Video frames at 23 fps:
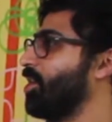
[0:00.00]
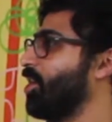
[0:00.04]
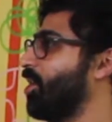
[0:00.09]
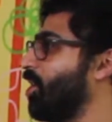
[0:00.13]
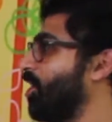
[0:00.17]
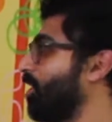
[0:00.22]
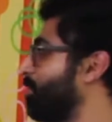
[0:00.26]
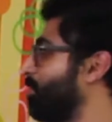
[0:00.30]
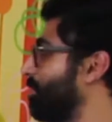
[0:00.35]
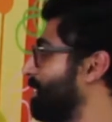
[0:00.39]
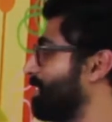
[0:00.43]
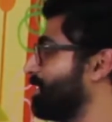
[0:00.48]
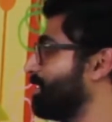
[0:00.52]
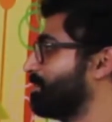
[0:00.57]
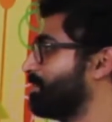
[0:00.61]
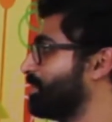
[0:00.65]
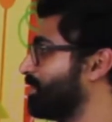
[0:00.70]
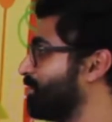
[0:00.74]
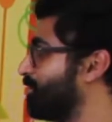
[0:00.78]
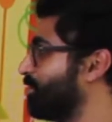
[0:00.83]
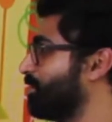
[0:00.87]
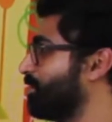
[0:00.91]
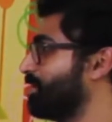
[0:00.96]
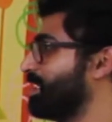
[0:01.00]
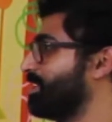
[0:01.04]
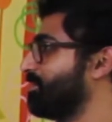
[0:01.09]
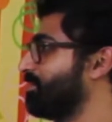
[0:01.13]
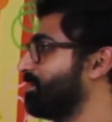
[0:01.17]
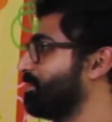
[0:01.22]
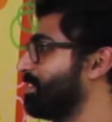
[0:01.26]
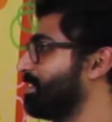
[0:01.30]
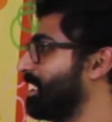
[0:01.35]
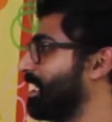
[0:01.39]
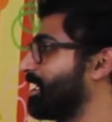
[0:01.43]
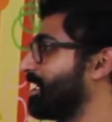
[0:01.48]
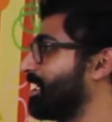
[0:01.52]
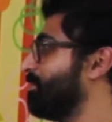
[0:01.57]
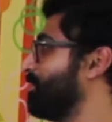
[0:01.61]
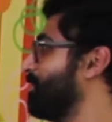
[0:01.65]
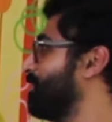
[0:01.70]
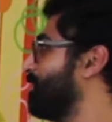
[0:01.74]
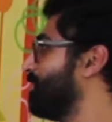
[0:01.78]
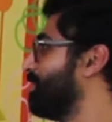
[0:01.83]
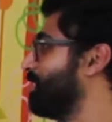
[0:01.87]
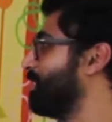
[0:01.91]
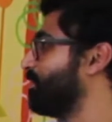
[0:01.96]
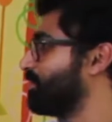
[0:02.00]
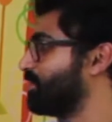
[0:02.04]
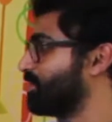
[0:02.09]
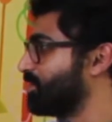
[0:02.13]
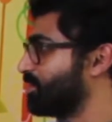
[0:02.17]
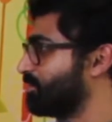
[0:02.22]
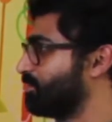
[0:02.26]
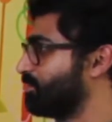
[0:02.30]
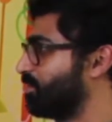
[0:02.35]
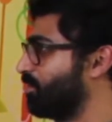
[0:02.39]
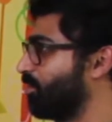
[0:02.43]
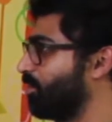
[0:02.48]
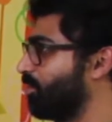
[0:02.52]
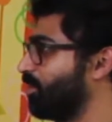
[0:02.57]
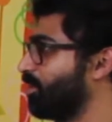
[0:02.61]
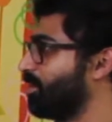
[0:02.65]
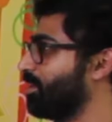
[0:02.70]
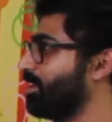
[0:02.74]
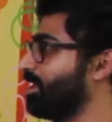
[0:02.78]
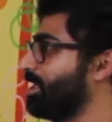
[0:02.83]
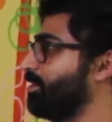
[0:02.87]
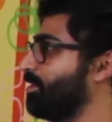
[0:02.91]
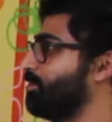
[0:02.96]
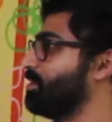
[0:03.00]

harming the majority of the black community, which is poor,